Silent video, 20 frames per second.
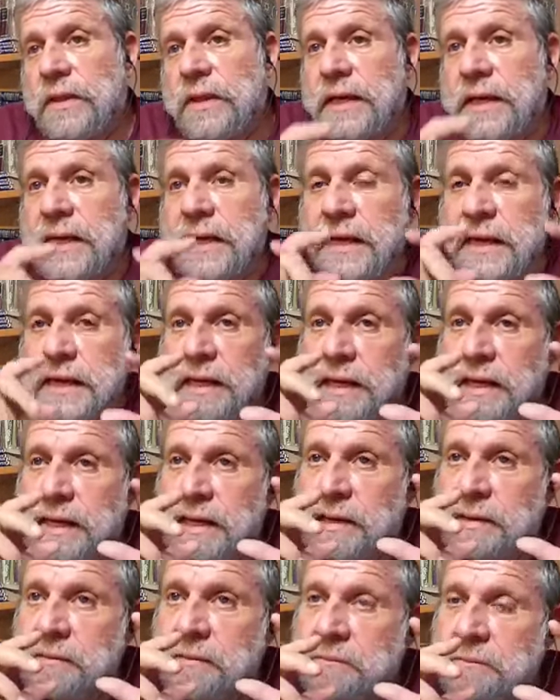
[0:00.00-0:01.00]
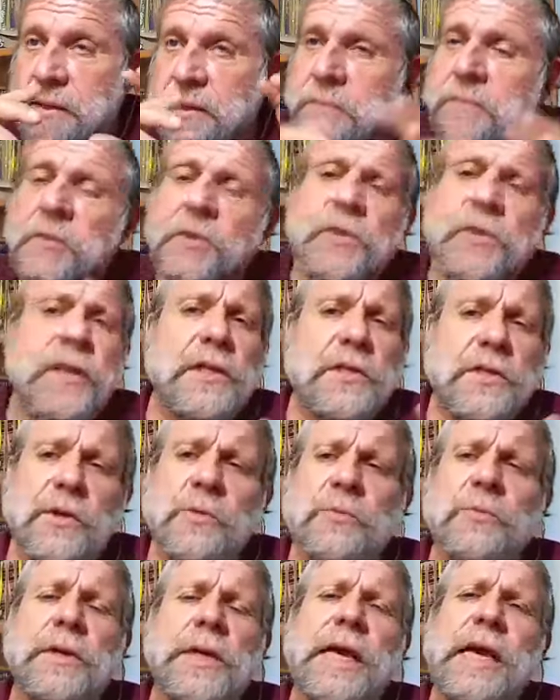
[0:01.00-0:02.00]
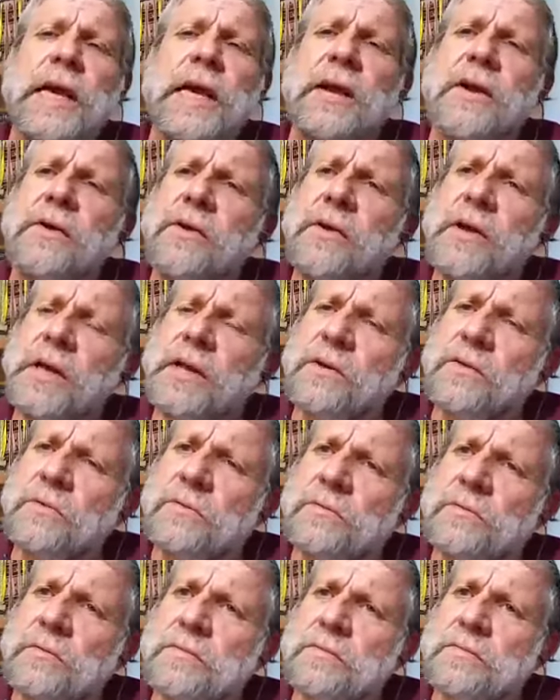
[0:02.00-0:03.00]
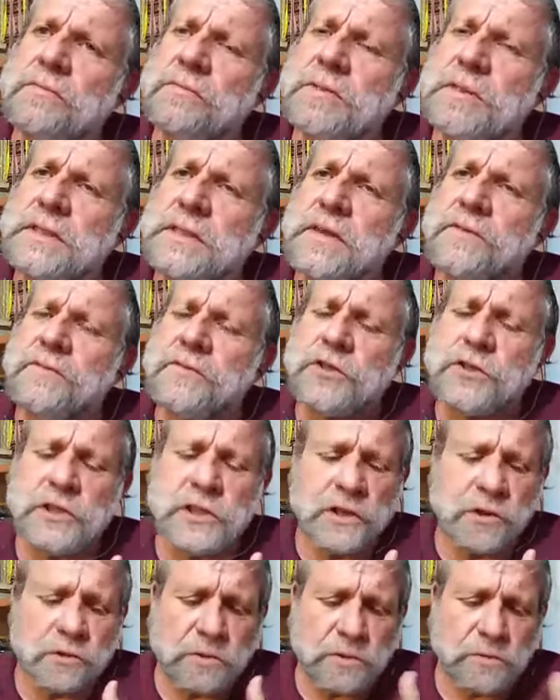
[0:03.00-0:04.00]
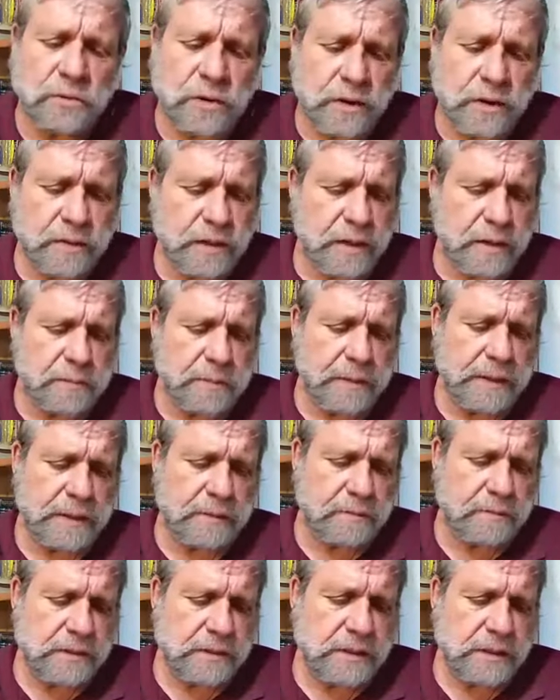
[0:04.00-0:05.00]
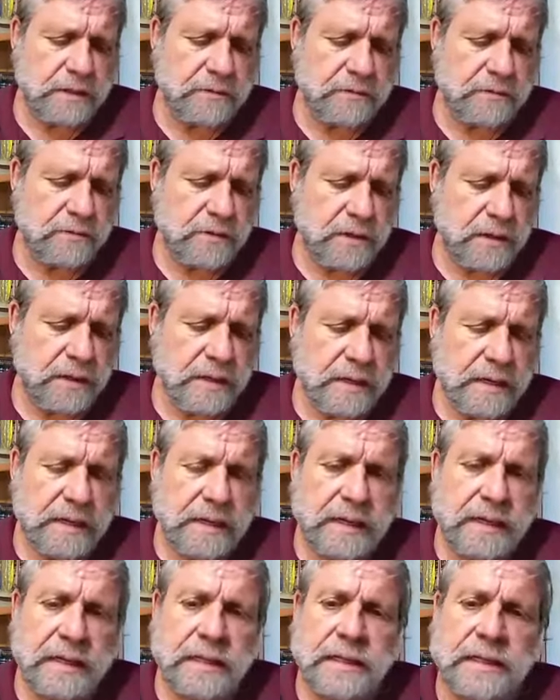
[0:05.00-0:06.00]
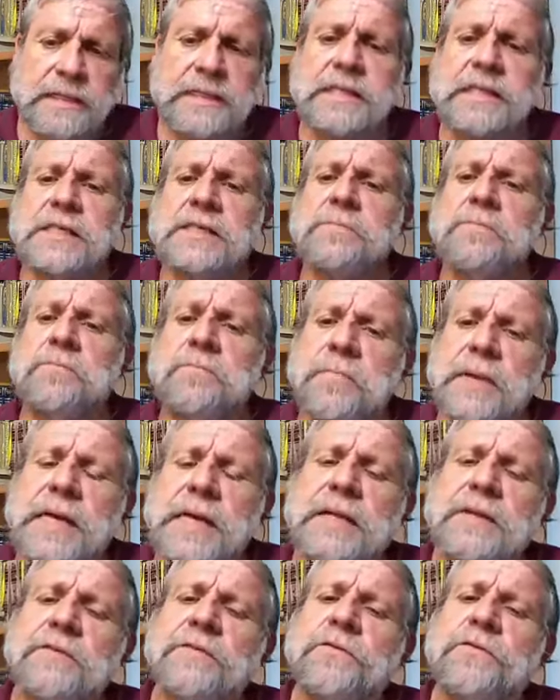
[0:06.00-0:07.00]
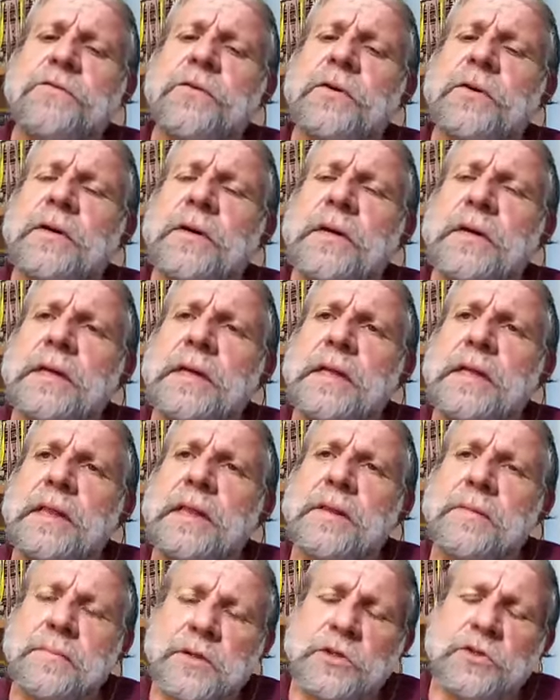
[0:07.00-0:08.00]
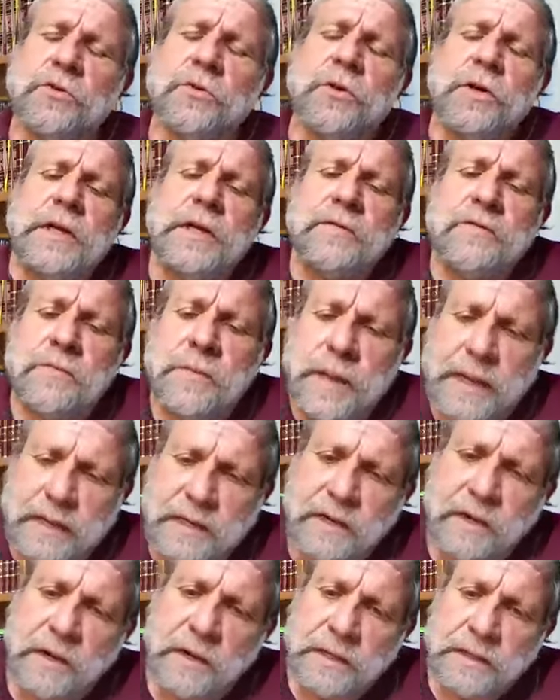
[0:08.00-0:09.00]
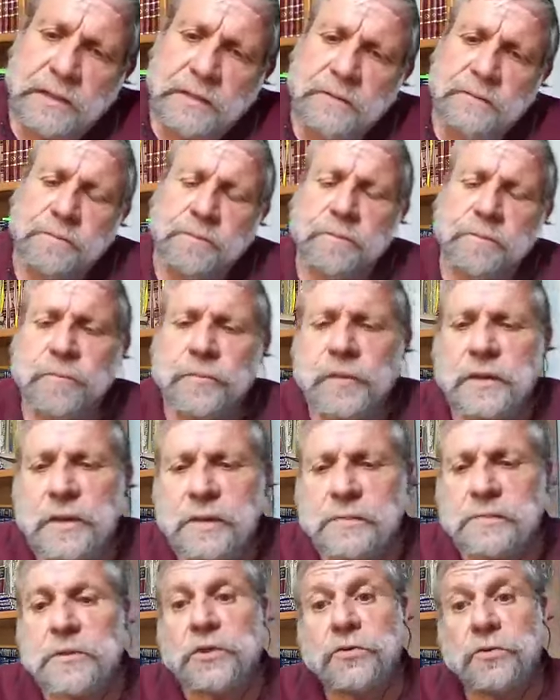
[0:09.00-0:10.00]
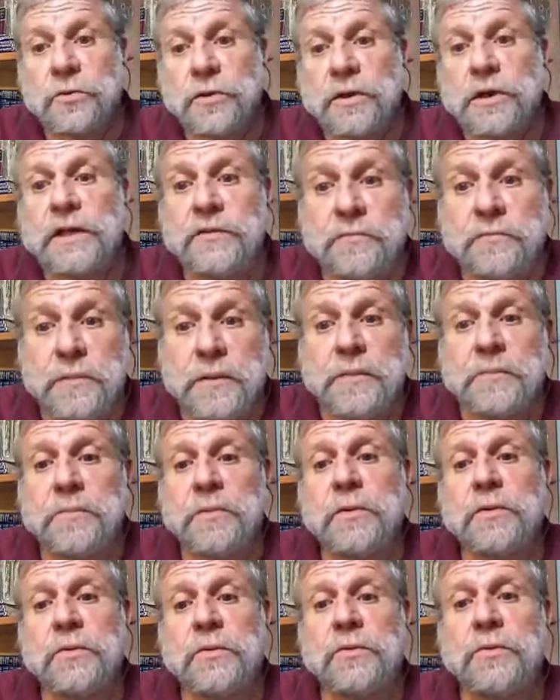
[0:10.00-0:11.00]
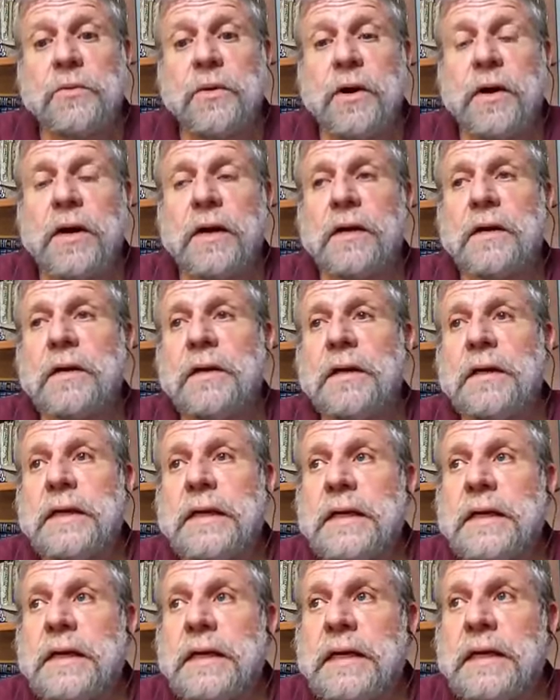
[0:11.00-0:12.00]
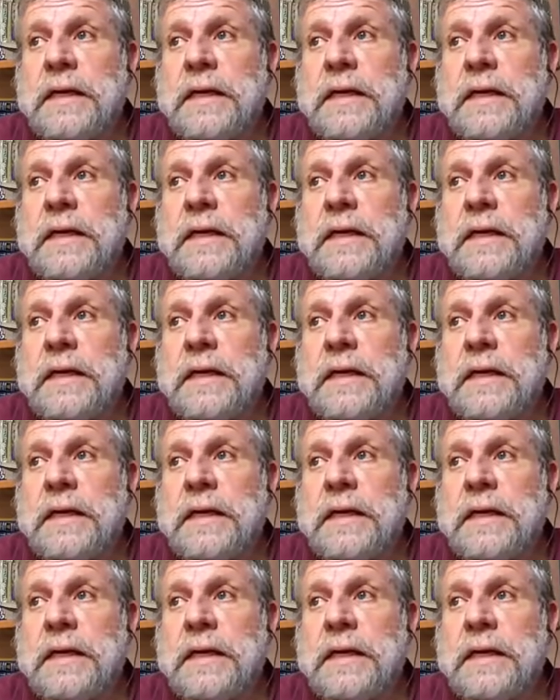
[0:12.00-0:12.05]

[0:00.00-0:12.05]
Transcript: or the people that don't care and selfishly only want to think about themselves. This is meant for the majority of mankind, the majority of people who are